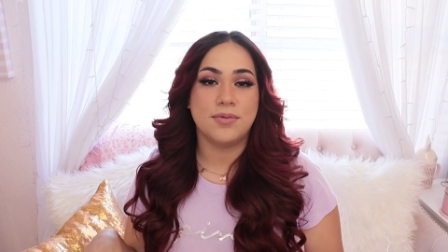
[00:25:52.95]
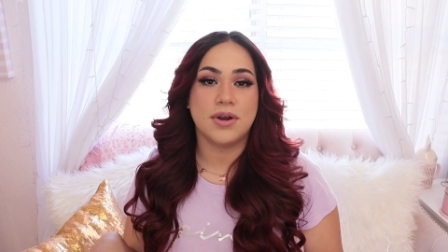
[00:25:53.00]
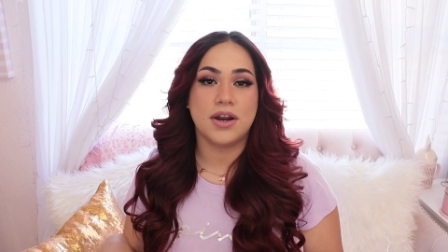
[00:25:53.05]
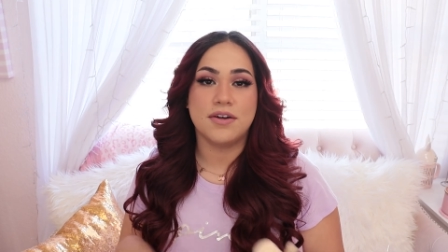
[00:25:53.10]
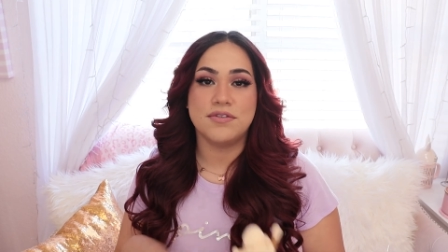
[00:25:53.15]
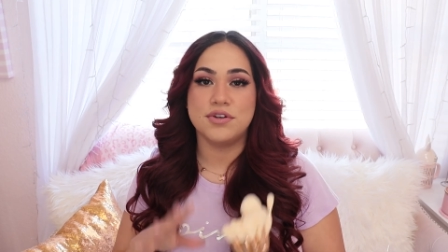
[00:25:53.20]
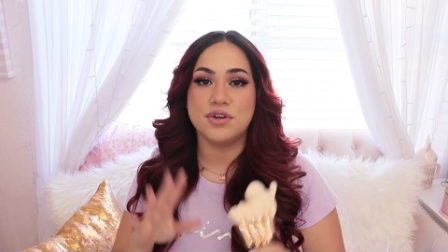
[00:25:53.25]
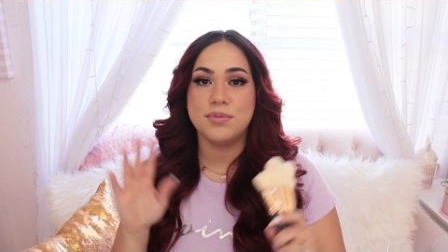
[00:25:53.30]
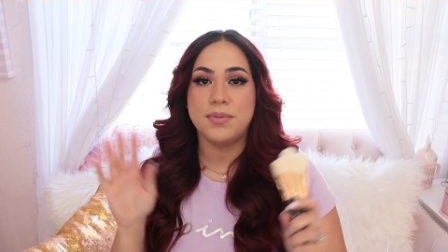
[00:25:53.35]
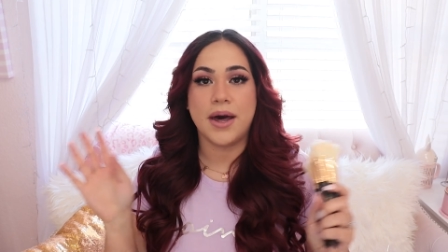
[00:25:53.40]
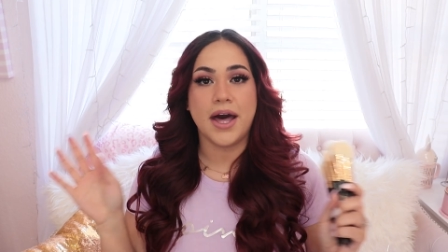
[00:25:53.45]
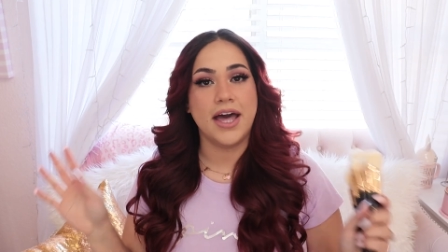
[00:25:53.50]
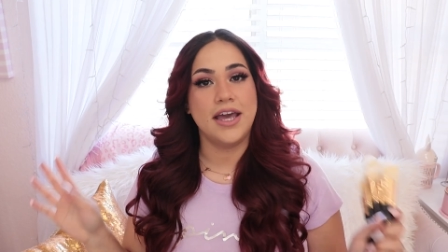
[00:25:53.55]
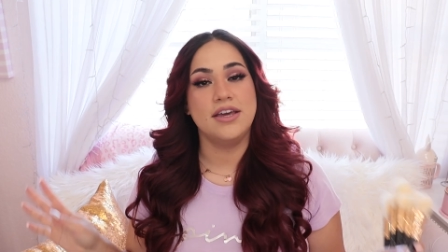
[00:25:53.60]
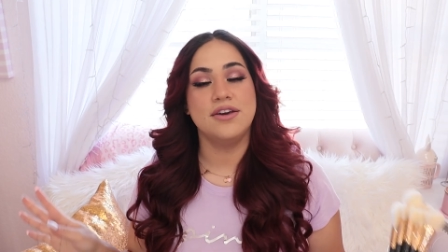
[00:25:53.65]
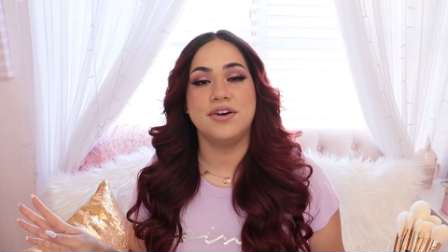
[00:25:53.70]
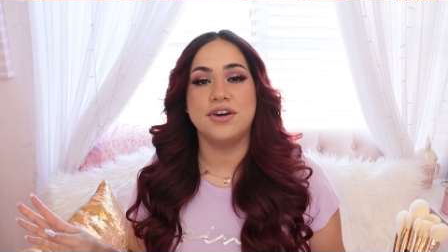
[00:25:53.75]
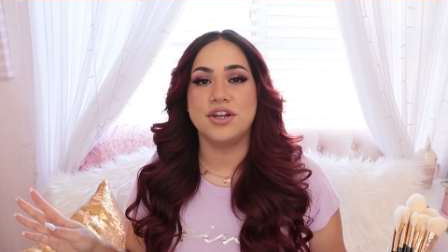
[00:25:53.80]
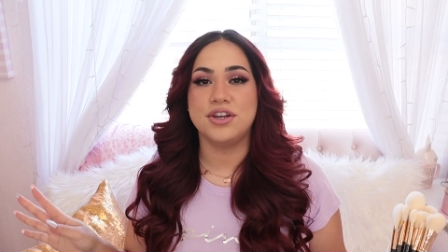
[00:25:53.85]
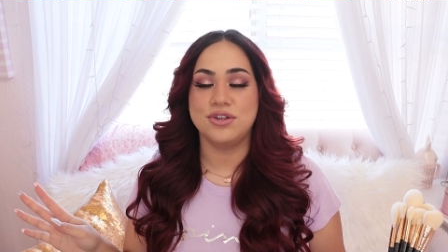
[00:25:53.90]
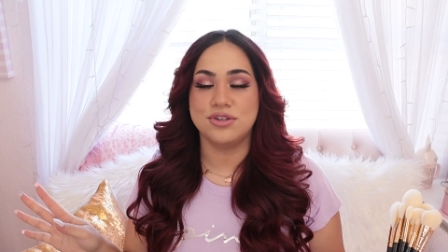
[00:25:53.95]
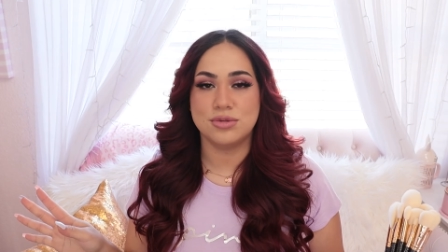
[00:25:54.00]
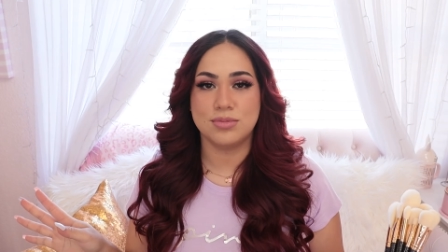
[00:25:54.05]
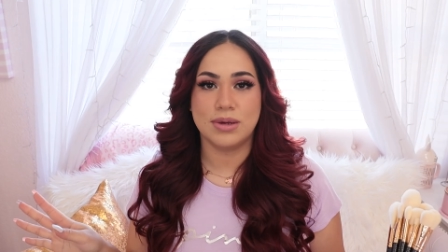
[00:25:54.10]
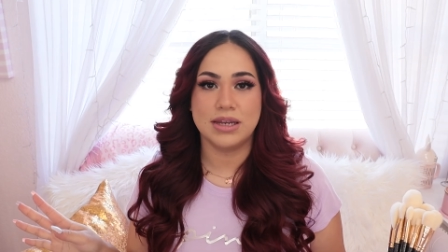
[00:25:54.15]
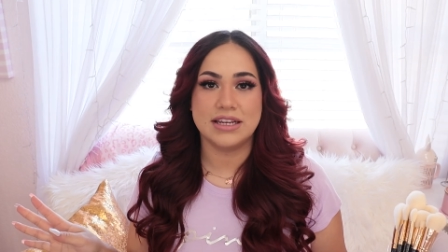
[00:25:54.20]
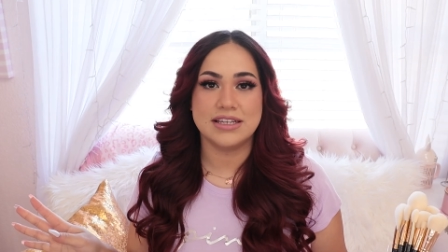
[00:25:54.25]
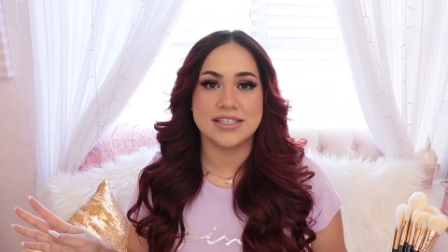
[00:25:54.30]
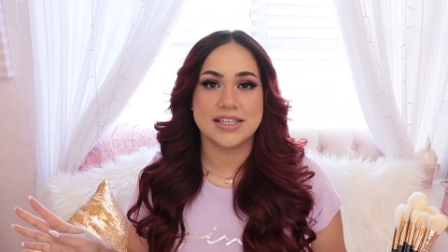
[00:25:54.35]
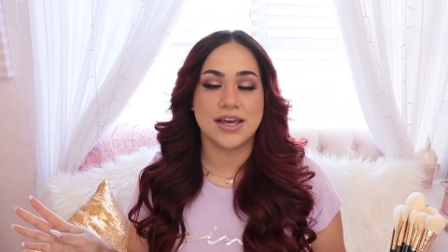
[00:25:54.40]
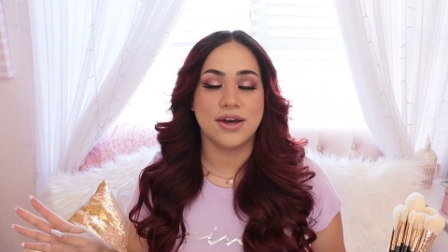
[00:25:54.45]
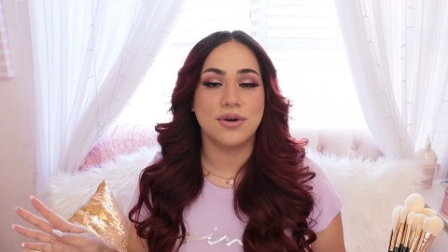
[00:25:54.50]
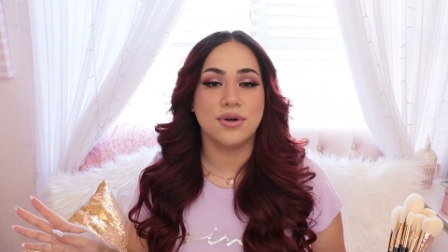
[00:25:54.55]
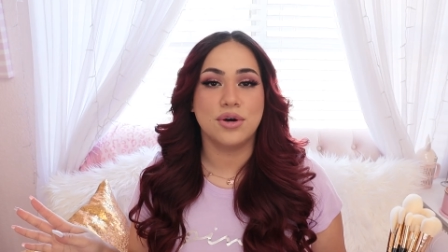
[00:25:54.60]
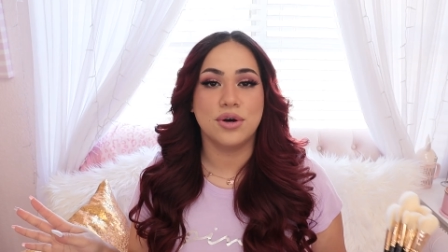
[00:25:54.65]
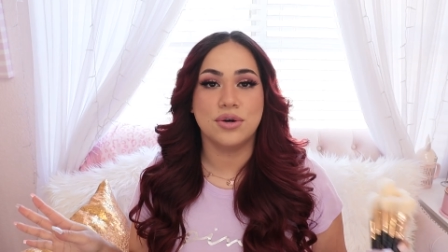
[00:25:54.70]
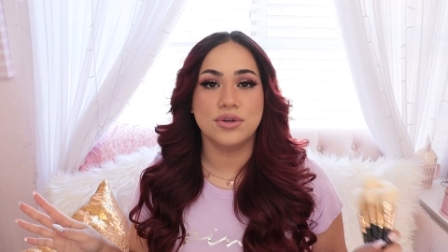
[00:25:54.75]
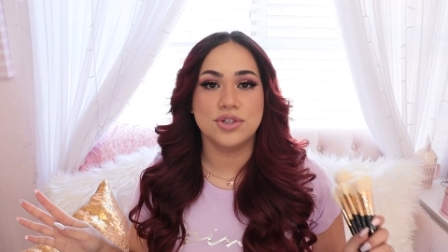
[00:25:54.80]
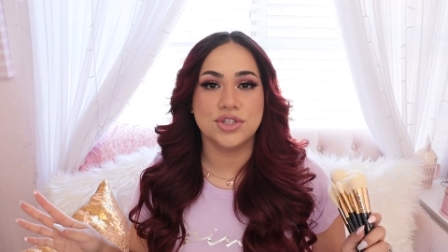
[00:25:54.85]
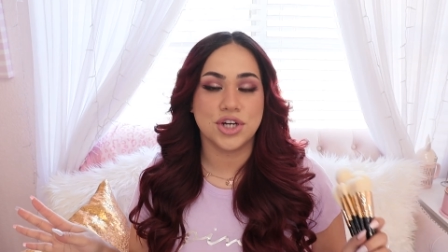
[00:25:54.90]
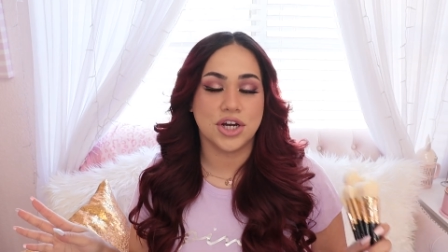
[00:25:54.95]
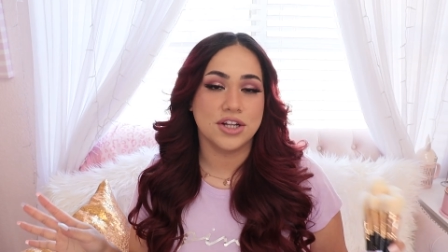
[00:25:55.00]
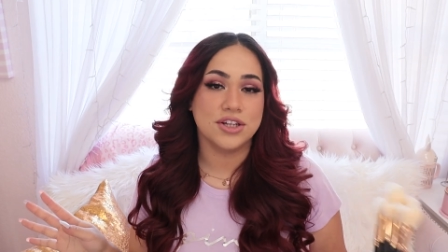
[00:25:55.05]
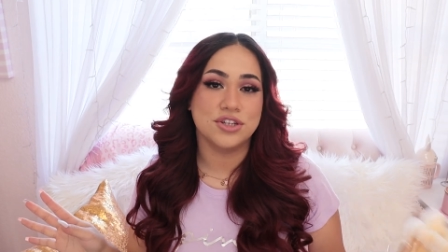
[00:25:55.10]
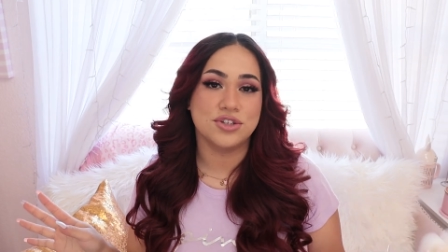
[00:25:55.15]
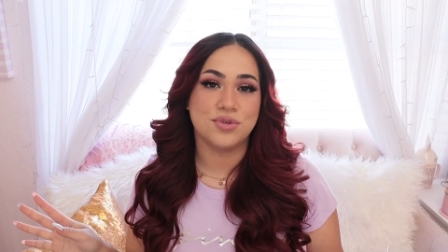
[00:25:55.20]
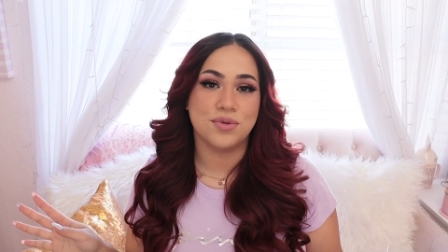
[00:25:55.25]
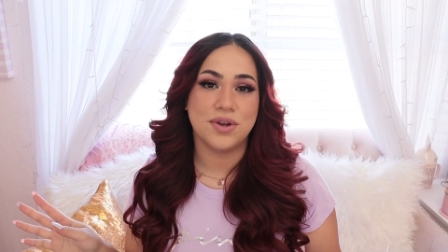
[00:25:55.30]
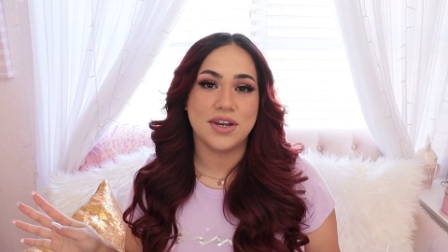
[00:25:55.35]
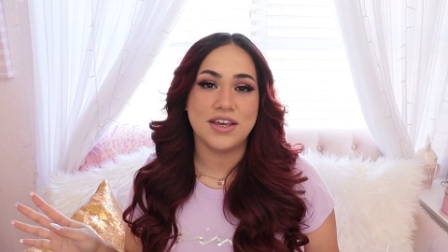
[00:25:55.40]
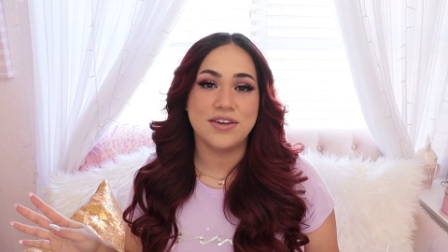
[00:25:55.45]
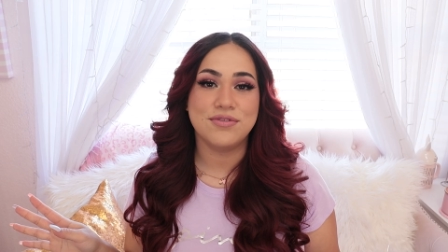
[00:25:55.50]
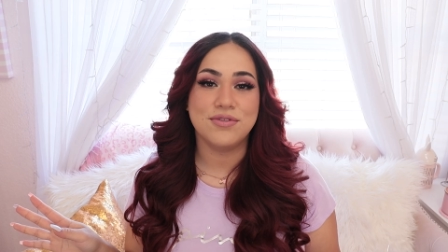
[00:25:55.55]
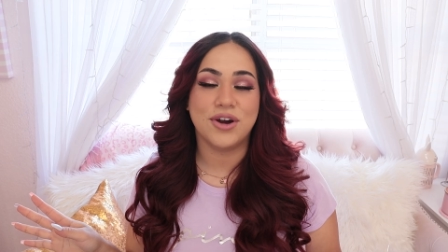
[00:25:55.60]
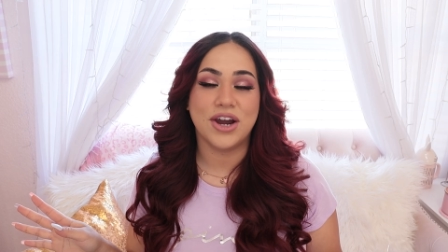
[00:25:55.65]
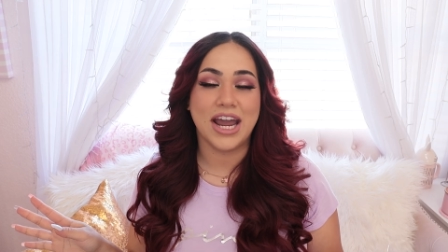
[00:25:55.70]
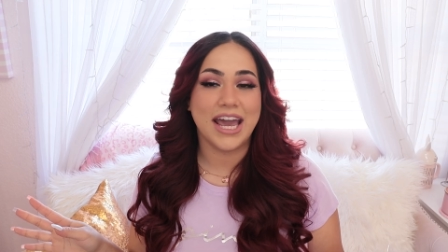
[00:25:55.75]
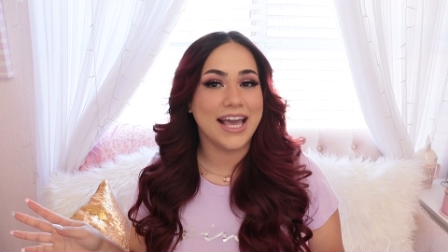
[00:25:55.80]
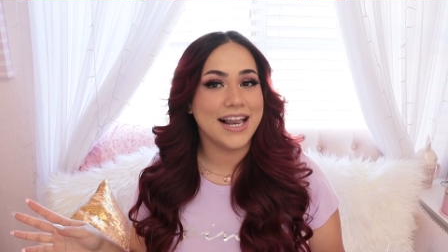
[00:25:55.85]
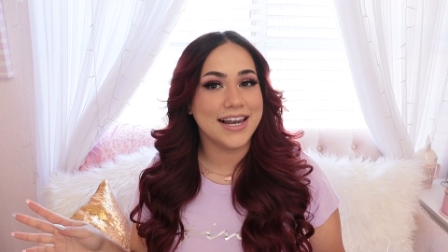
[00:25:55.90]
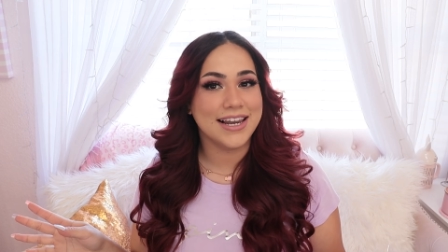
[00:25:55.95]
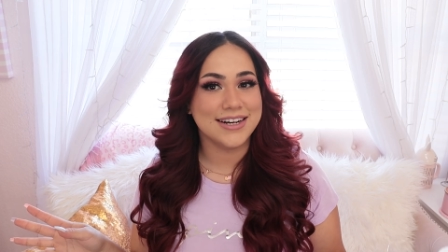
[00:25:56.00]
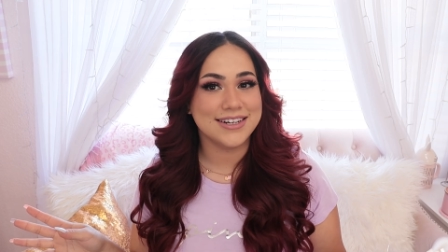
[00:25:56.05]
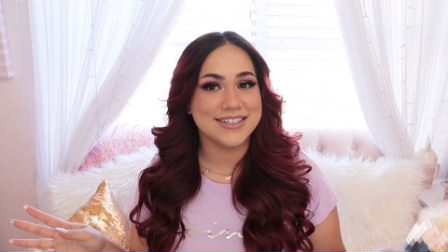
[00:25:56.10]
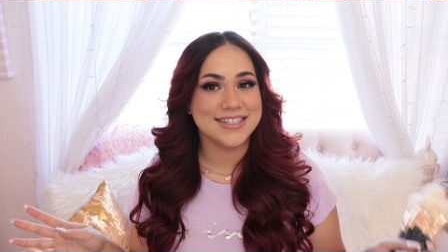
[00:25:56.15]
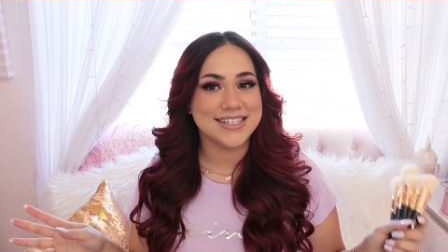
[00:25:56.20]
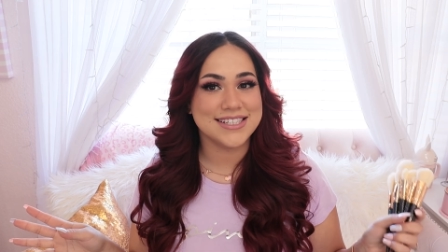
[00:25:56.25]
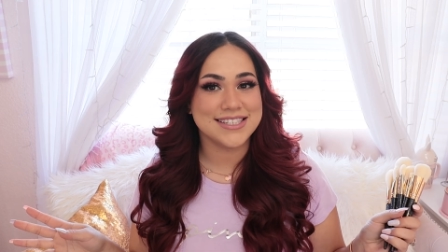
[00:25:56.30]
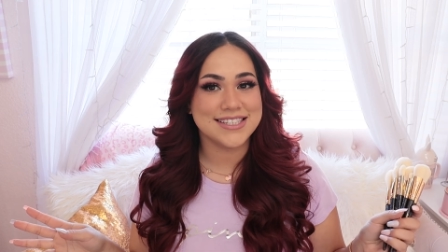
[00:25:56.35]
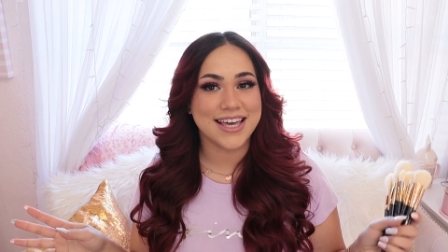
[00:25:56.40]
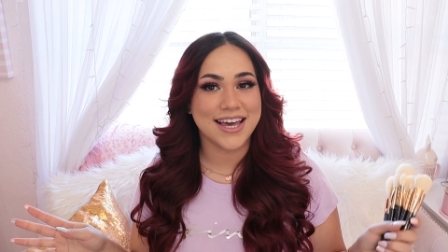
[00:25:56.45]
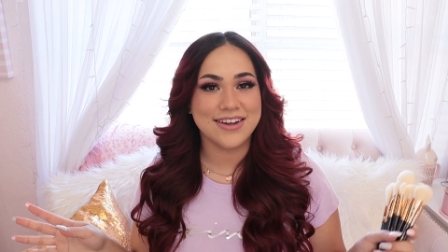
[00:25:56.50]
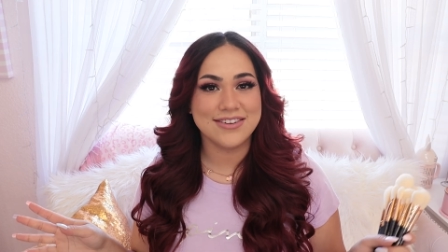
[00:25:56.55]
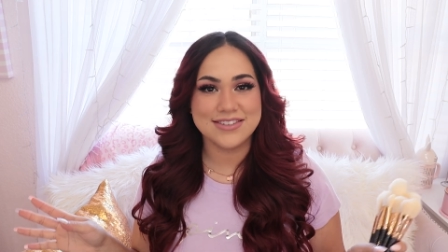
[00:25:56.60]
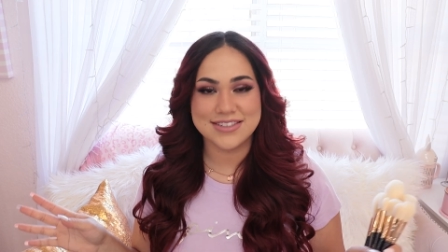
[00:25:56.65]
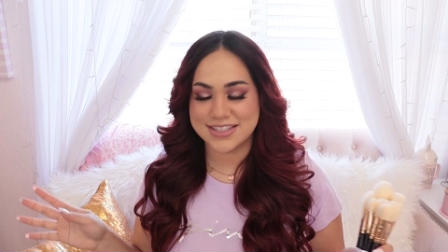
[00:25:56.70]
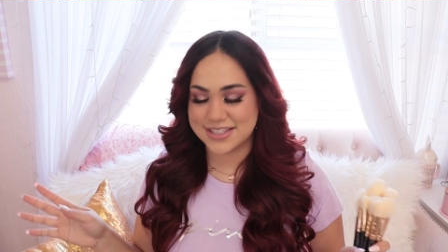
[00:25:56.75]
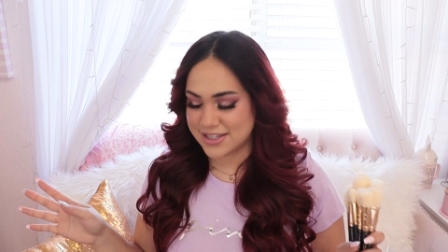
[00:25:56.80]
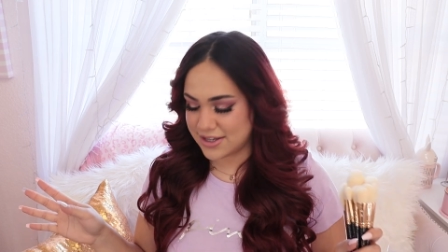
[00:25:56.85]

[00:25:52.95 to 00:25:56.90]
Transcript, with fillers: whatever you buy, you can use my discount code Sharla20 for a little discount.